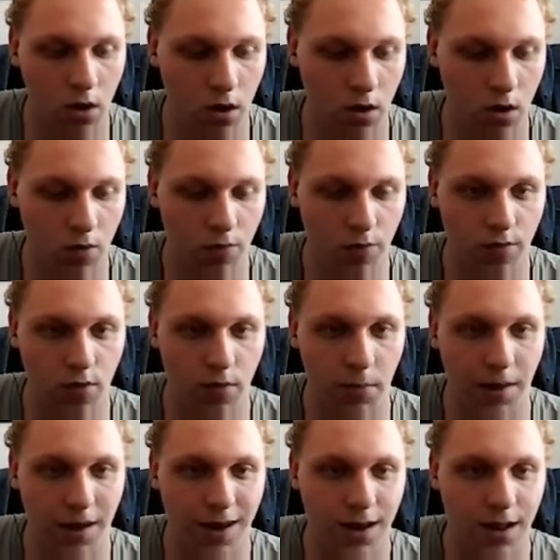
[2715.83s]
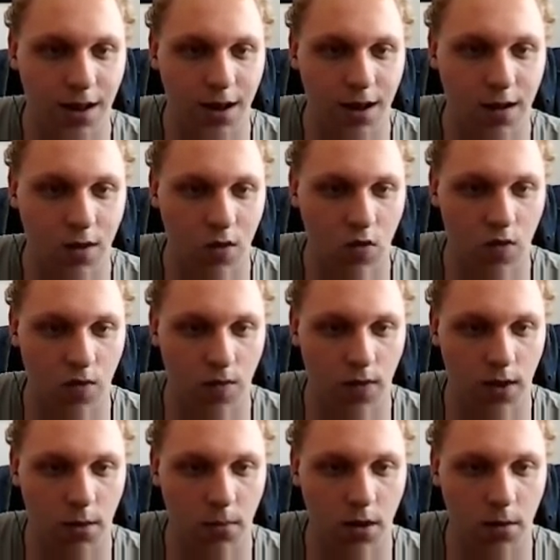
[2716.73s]
with the main class
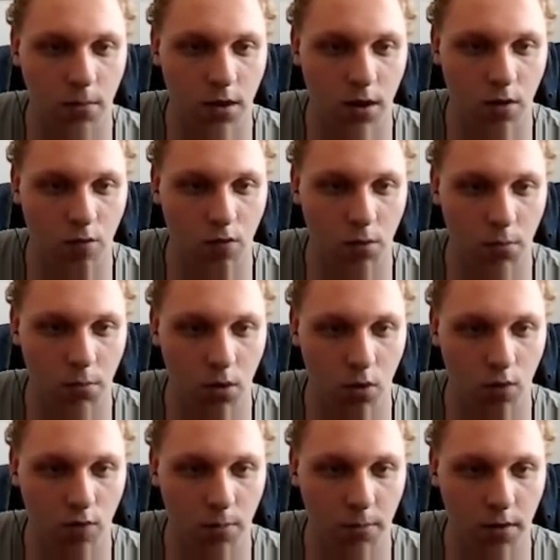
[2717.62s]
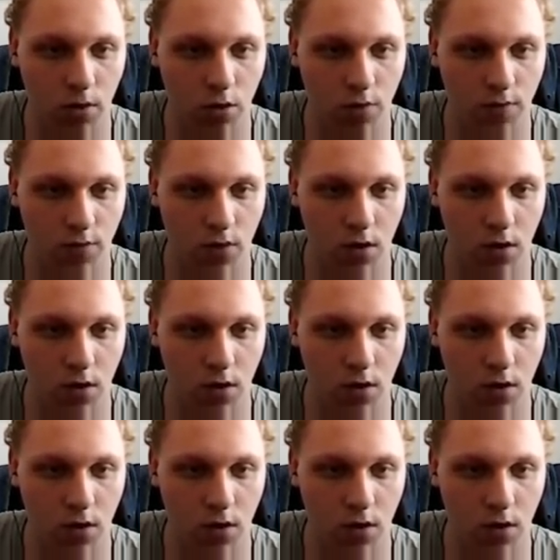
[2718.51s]
thing, but I'm gonna remove a bunch of